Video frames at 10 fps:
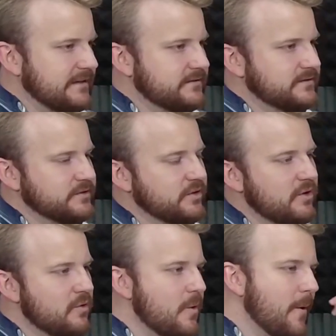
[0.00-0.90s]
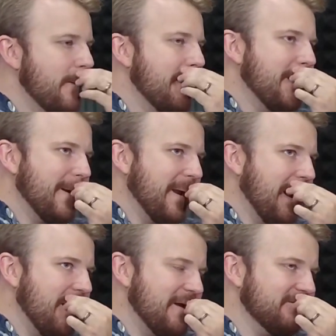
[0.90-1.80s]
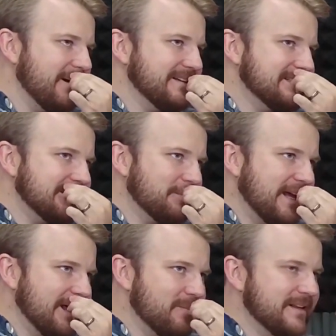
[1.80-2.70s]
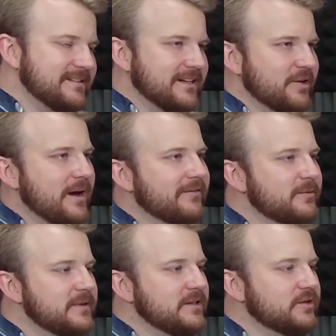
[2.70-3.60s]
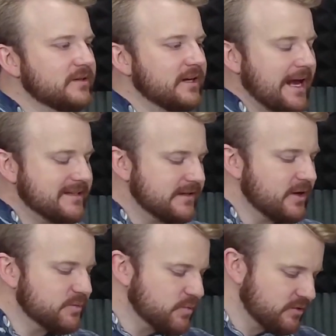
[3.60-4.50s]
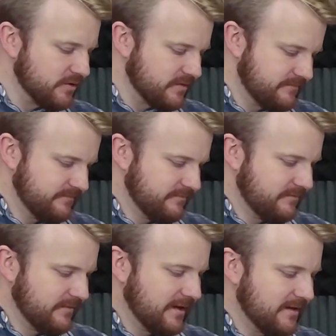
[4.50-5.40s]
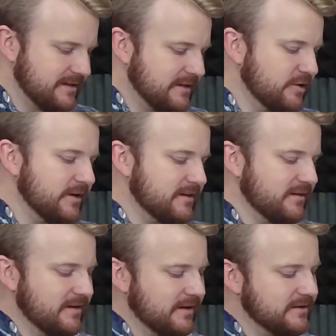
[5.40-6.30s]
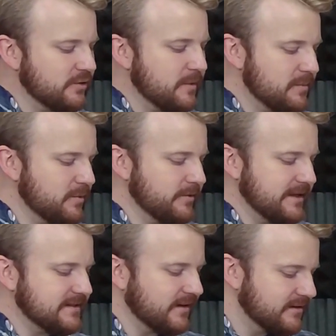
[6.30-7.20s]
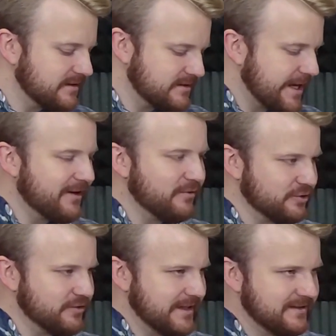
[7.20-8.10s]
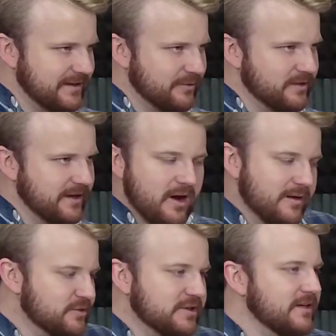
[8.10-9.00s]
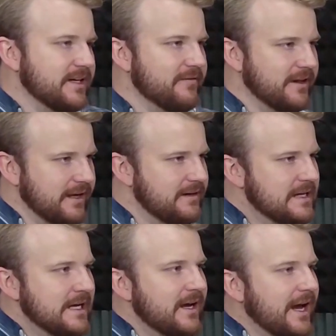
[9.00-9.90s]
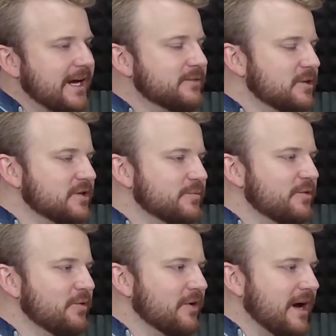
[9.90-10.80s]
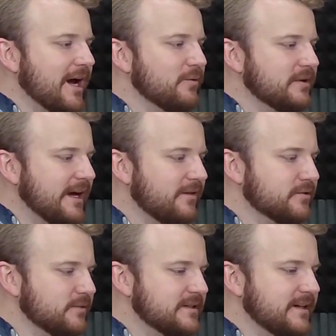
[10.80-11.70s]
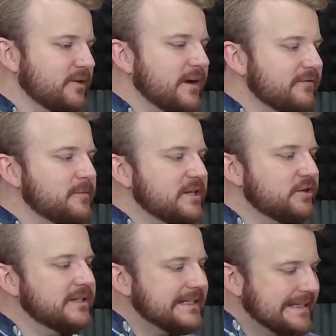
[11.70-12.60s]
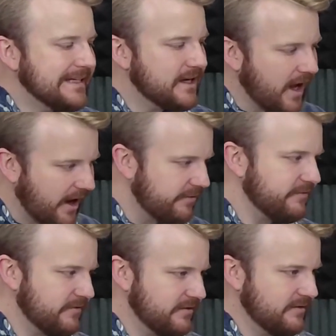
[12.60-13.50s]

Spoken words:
So if I had to sum that up, I'd say you have to be good as an entrepreneur. So many people get stuck in this jack of all trades thing where they're like, oh, I'm just good at everything. As an entrepreneur, I would counter with saying you have to be good enough